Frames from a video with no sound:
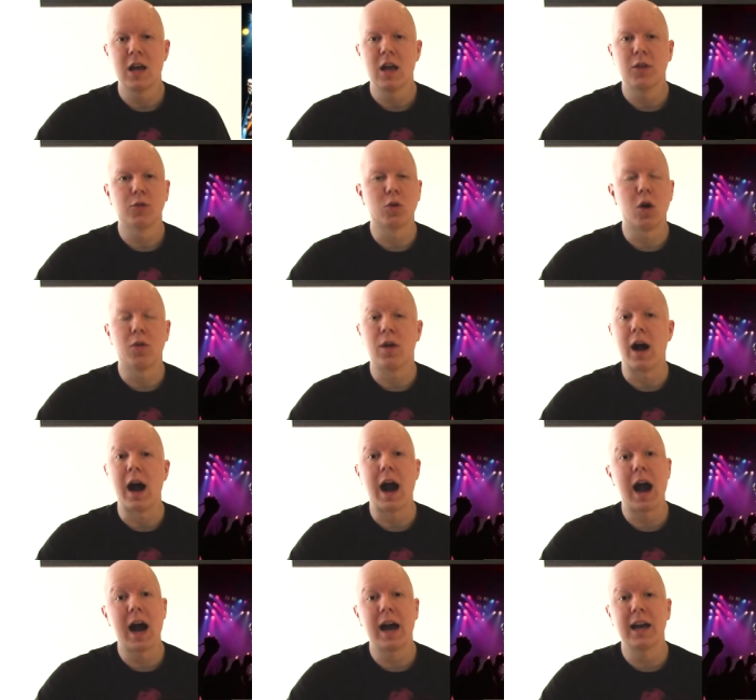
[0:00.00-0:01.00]
through all the
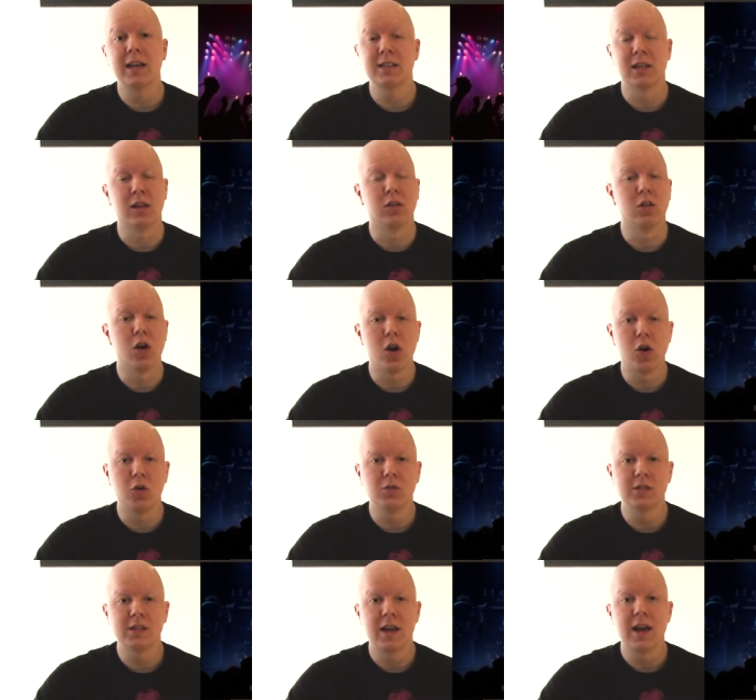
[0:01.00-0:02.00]
highs and the
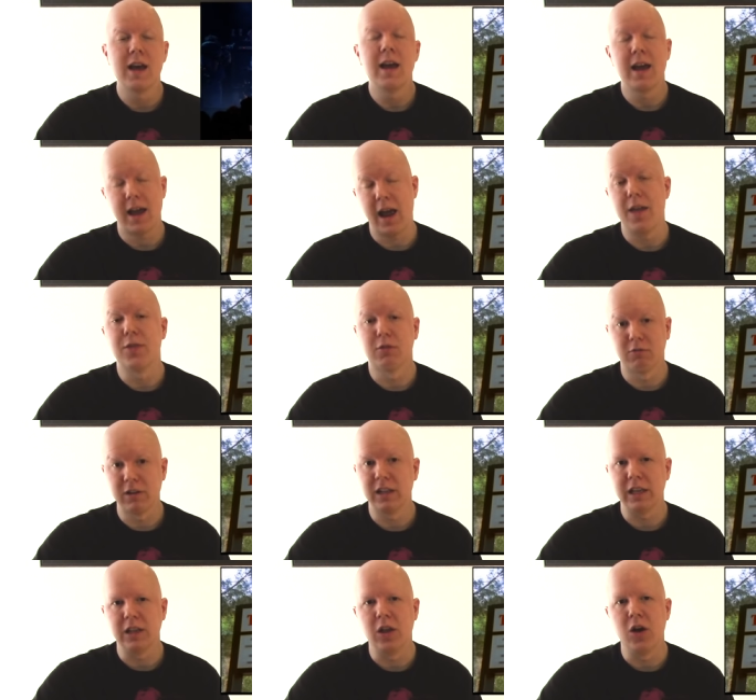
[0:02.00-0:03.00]
lows, and the
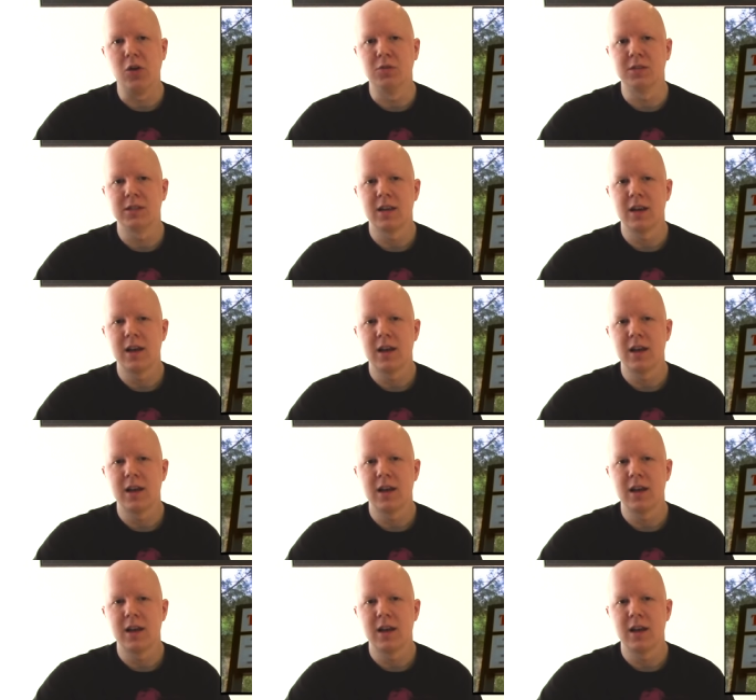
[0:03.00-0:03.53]
really lows.